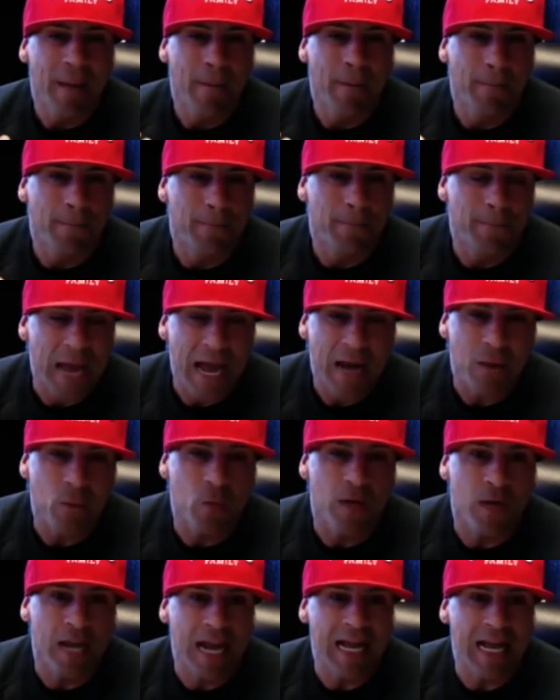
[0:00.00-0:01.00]
Back
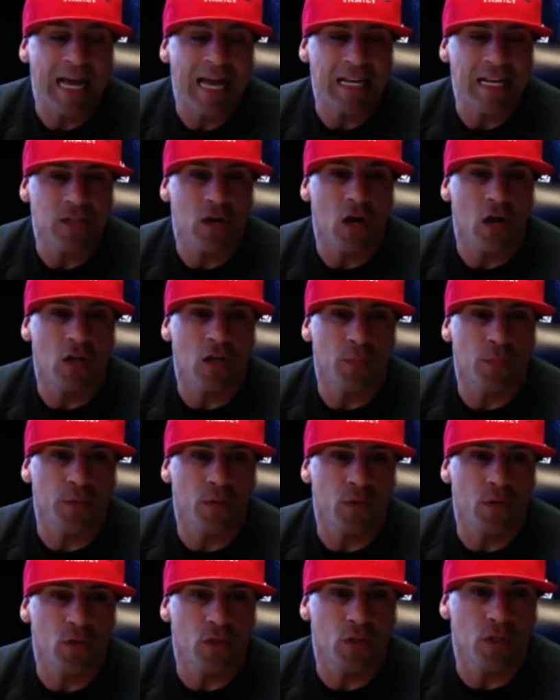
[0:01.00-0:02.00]
when I got into
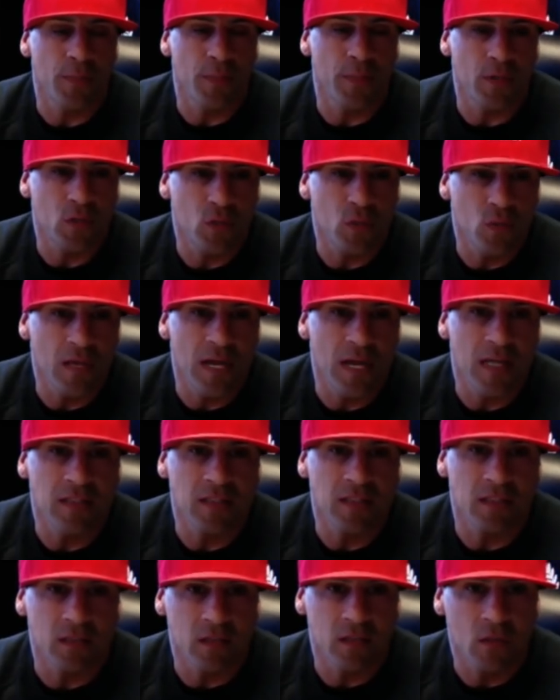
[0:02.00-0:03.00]
entrepreneurship in 2000
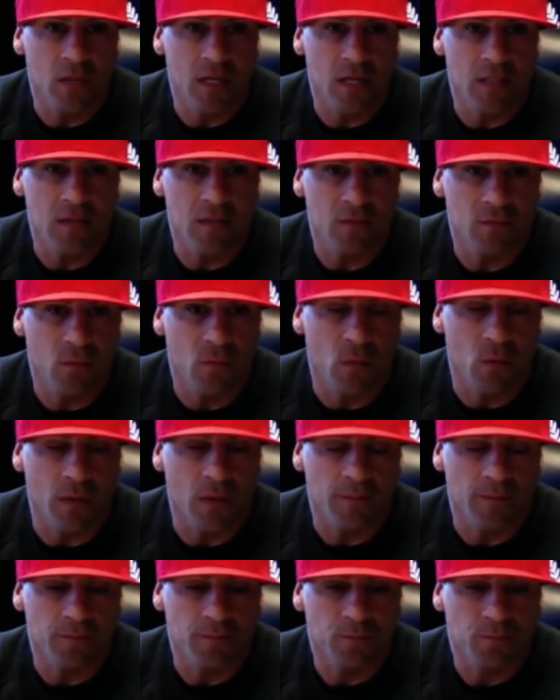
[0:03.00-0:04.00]
to 2004,
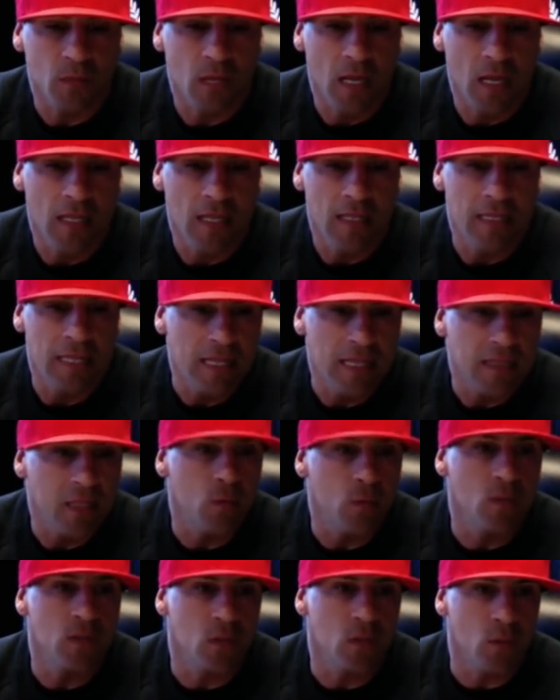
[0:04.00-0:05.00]
nothing
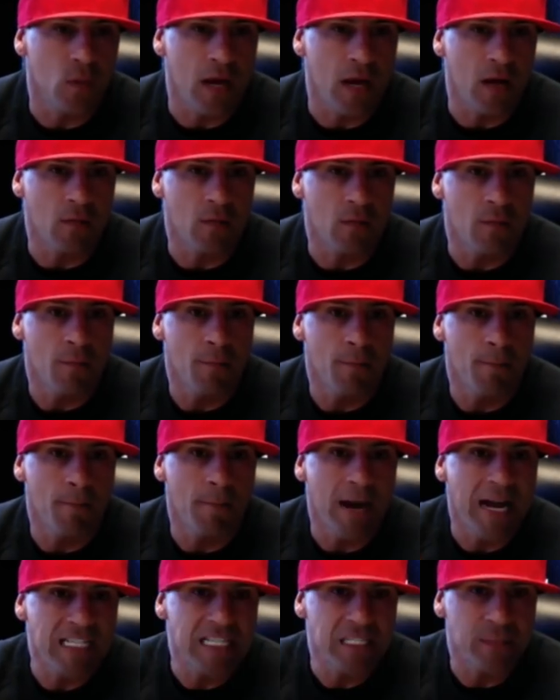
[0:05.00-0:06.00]
was around.
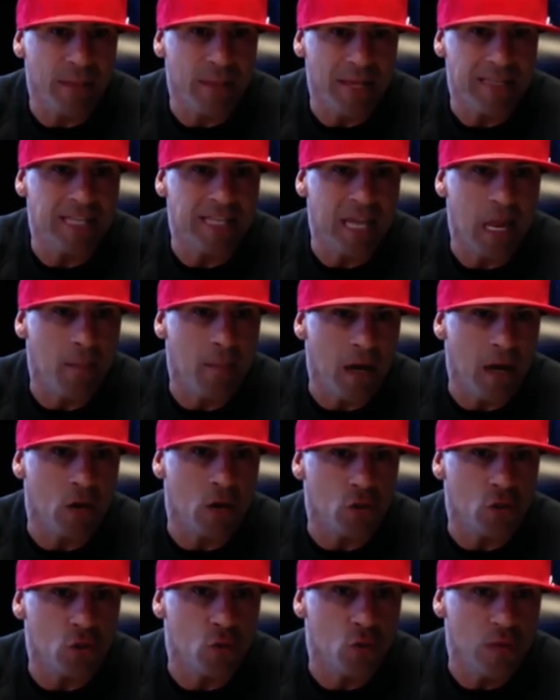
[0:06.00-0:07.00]
MySpace came out in
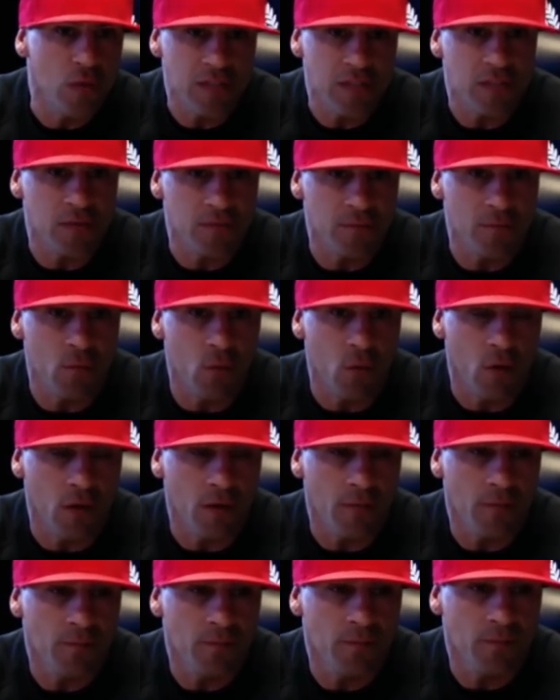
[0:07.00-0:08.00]
2004.
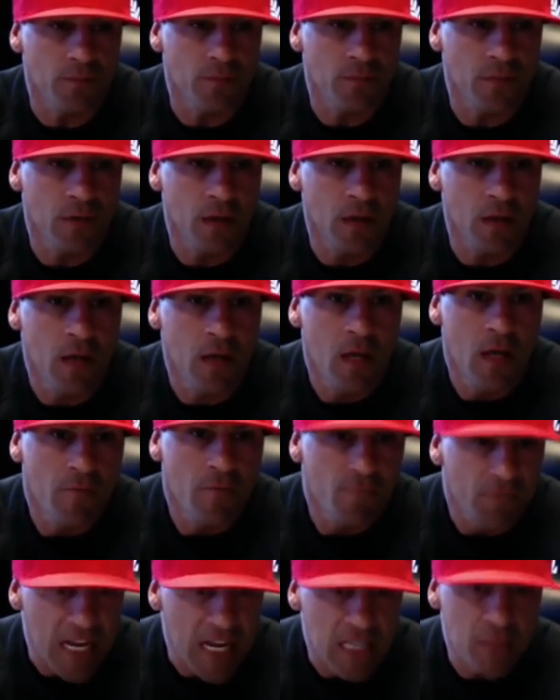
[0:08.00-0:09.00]

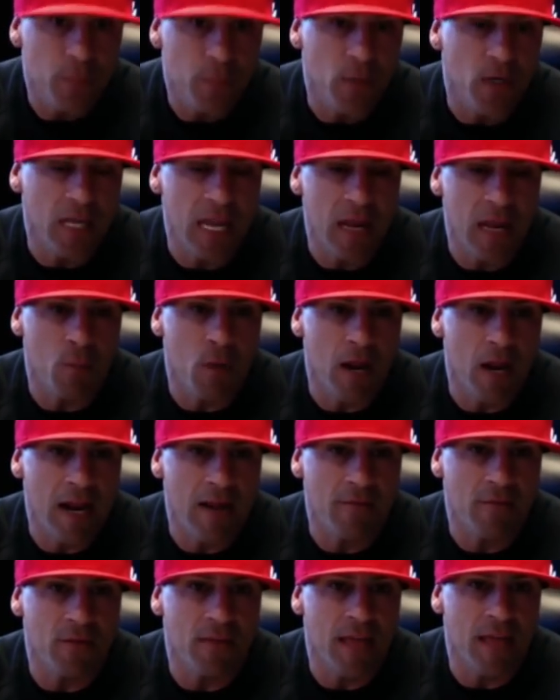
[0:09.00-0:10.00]
Facebook came right
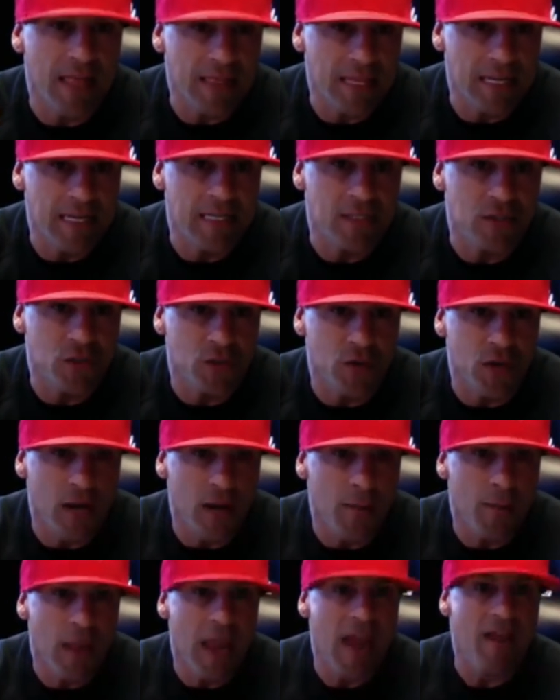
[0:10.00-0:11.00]
after that, then Instagram.
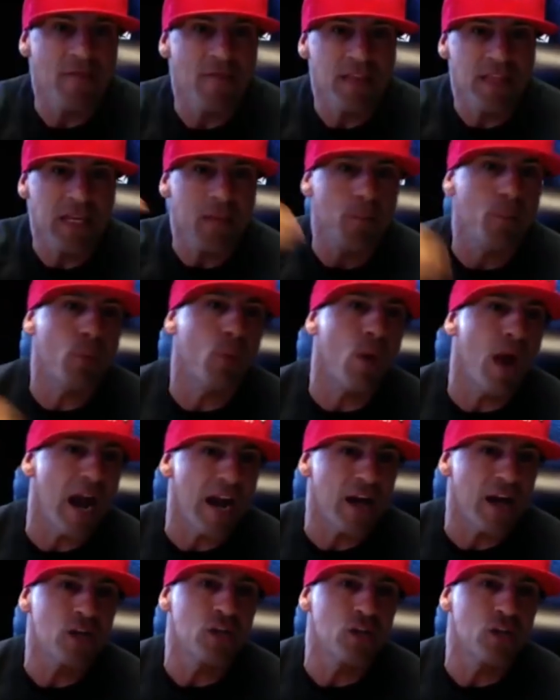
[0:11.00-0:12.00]
Everything
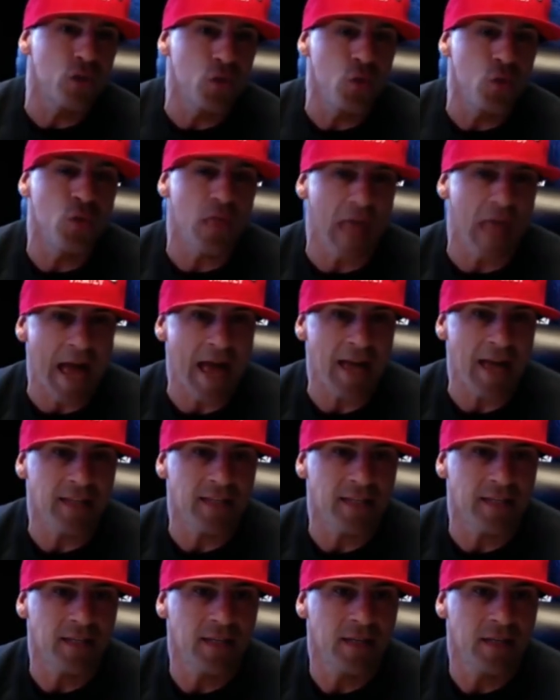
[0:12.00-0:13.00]
prior to that
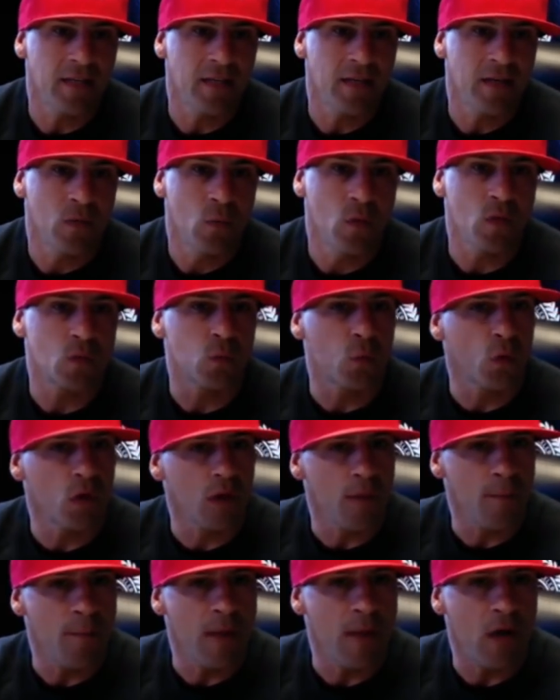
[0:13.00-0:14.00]
was word of
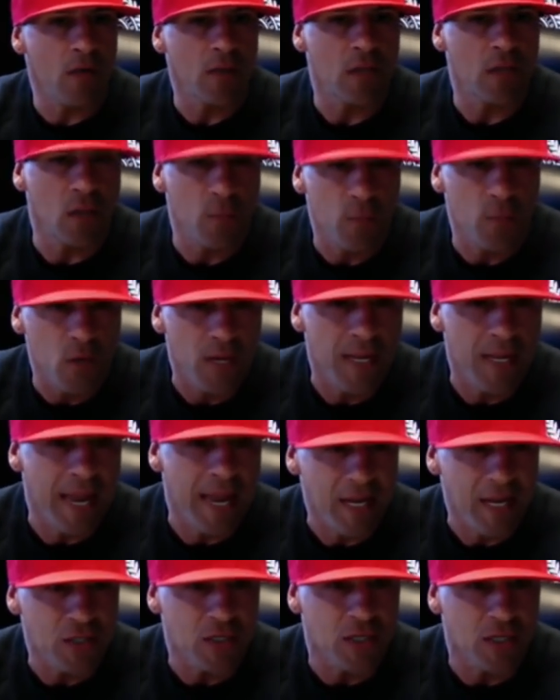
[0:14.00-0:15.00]
mouth and communication.